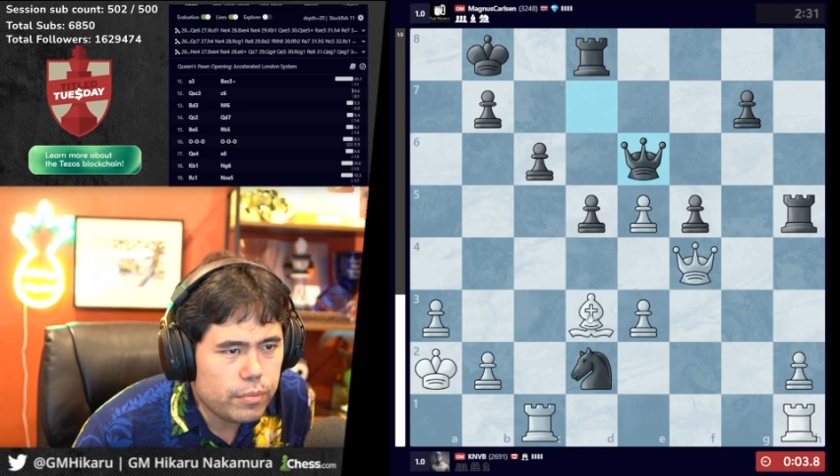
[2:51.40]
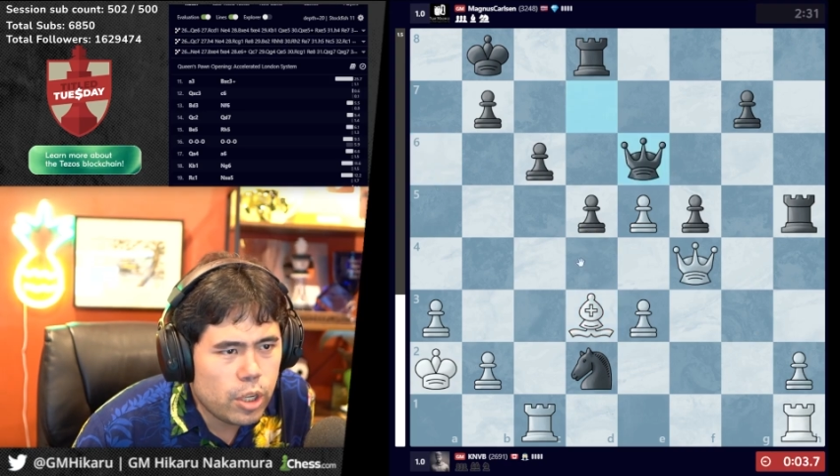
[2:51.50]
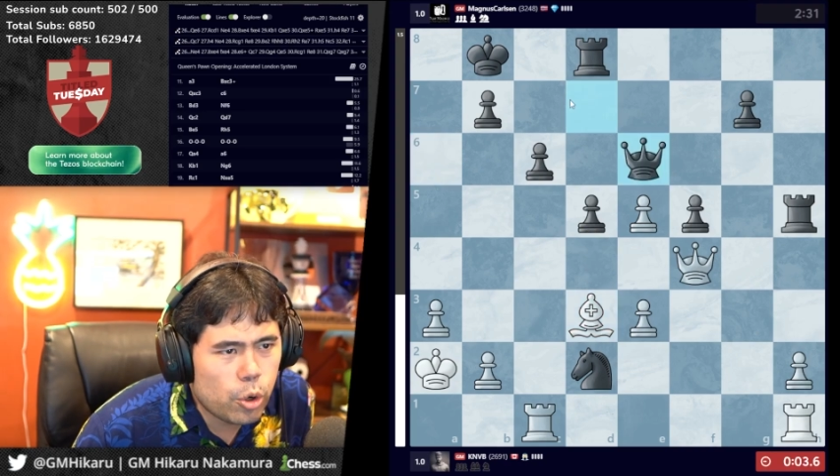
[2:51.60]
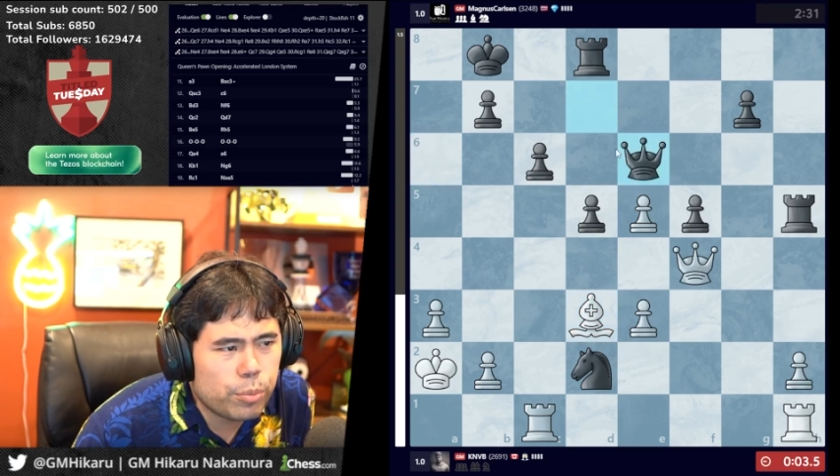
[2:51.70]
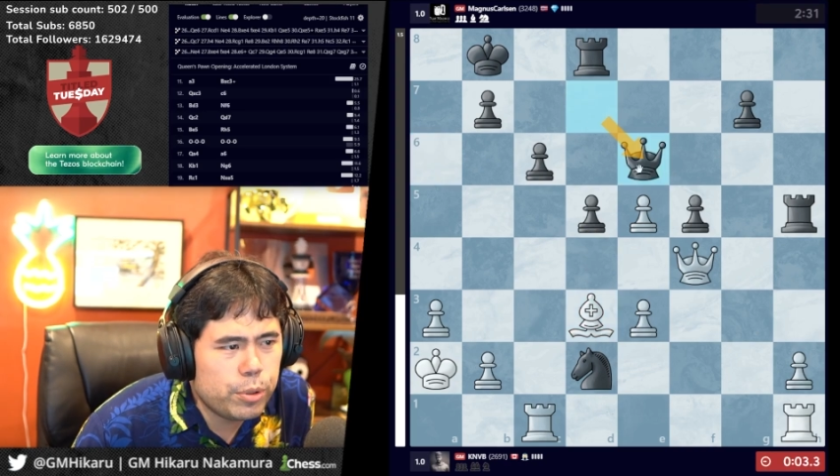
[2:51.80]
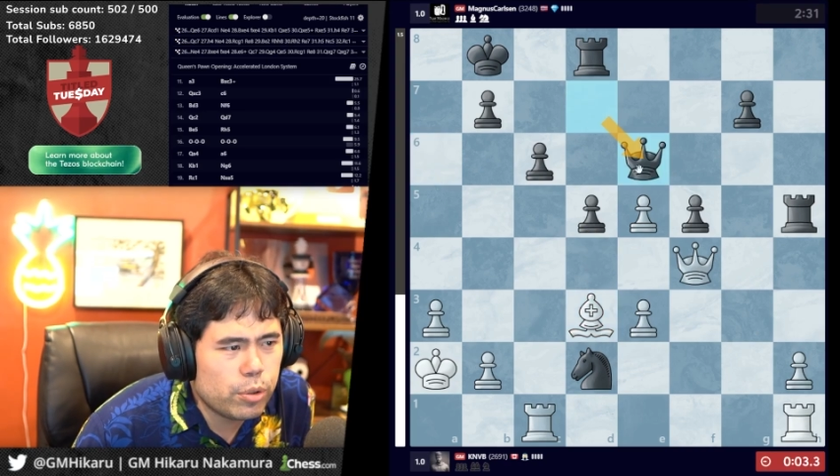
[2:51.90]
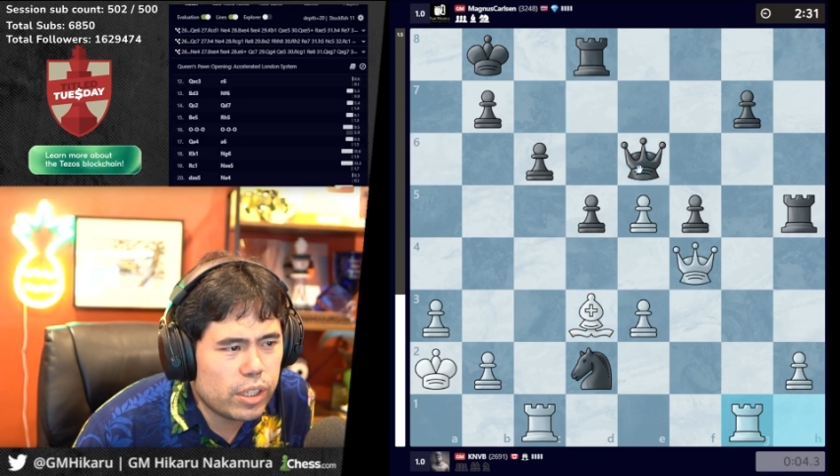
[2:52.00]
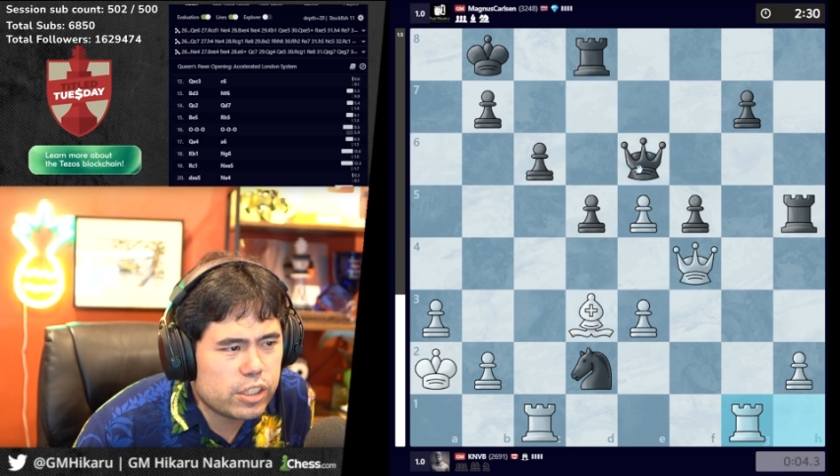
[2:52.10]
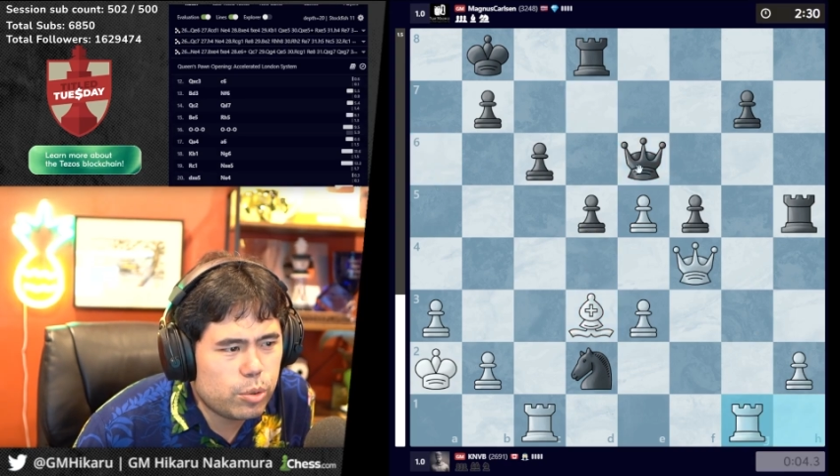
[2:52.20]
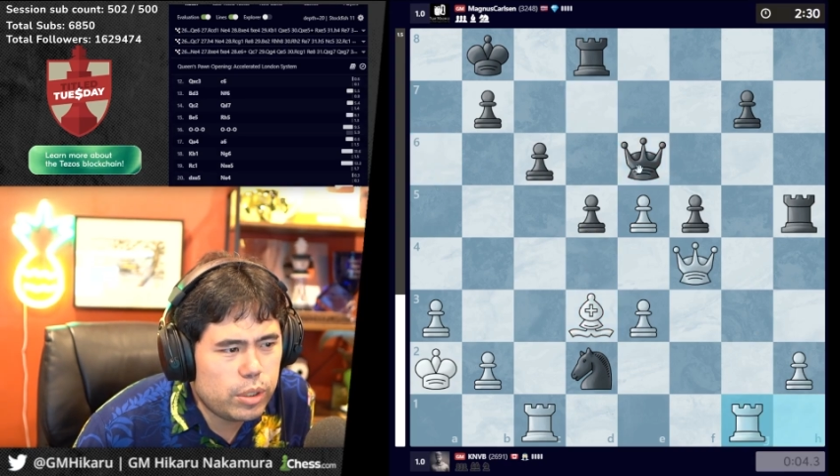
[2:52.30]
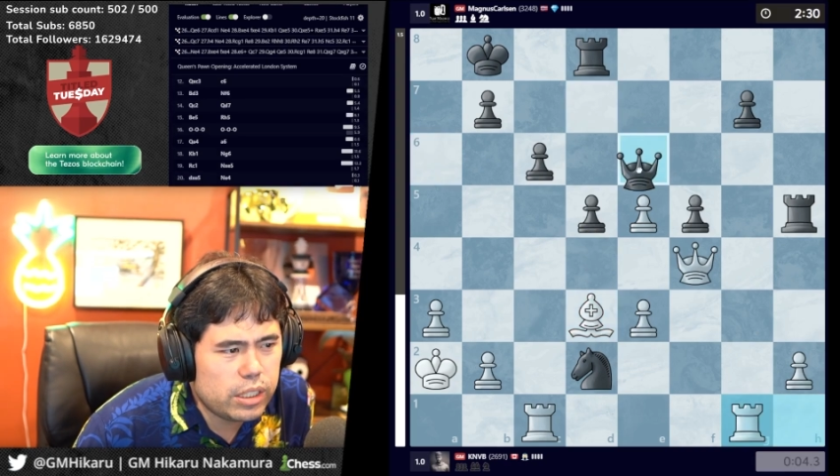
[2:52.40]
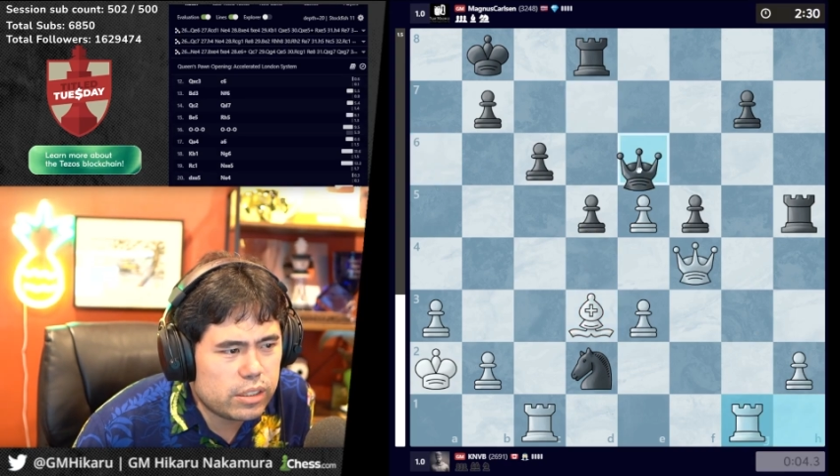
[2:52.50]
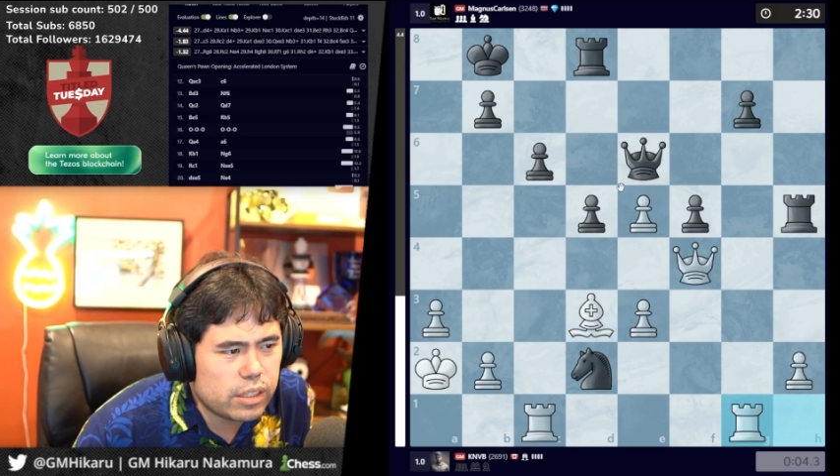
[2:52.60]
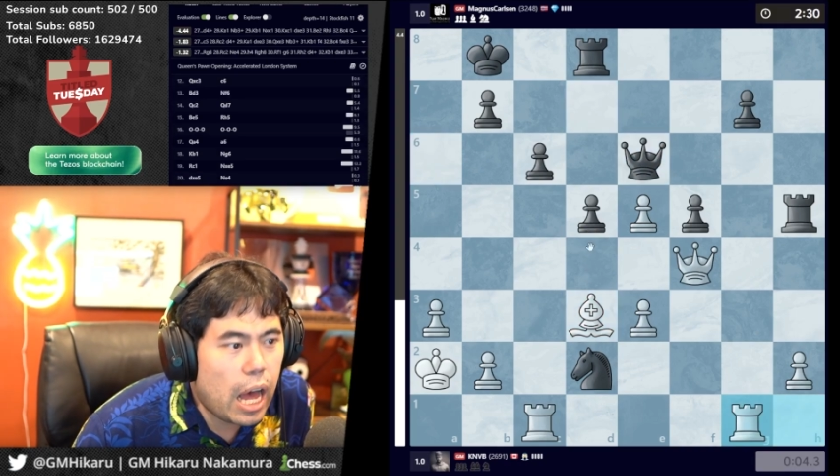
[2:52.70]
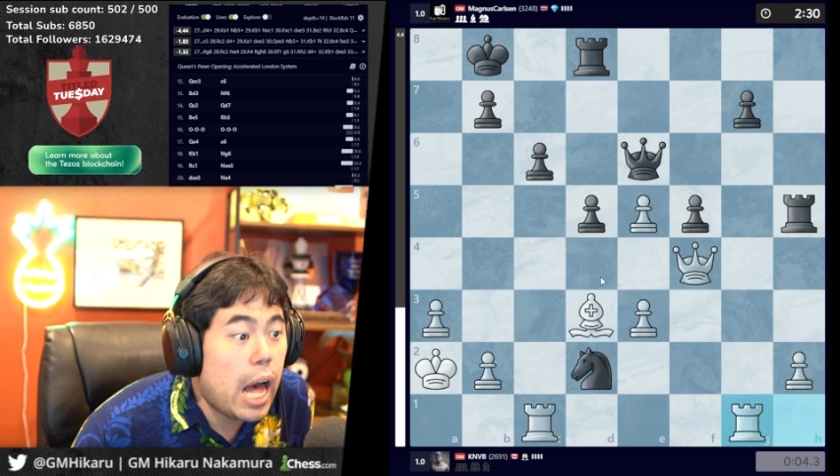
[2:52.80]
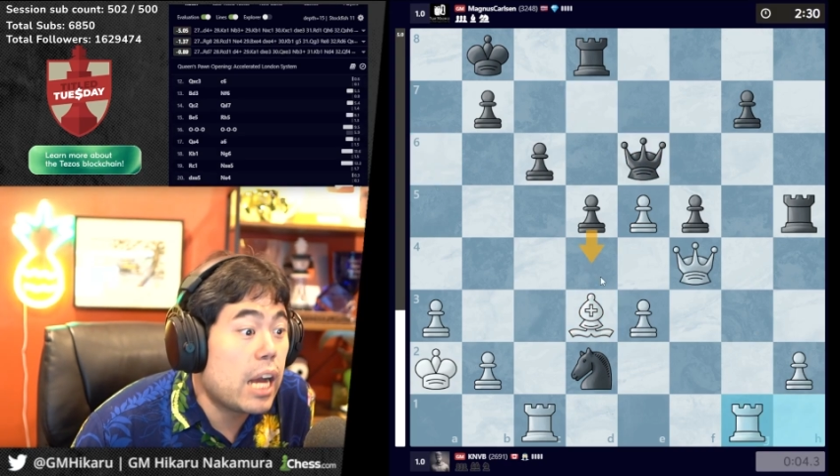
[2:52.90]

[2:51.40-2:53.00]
Oh, computer likes Queenie's. Ah,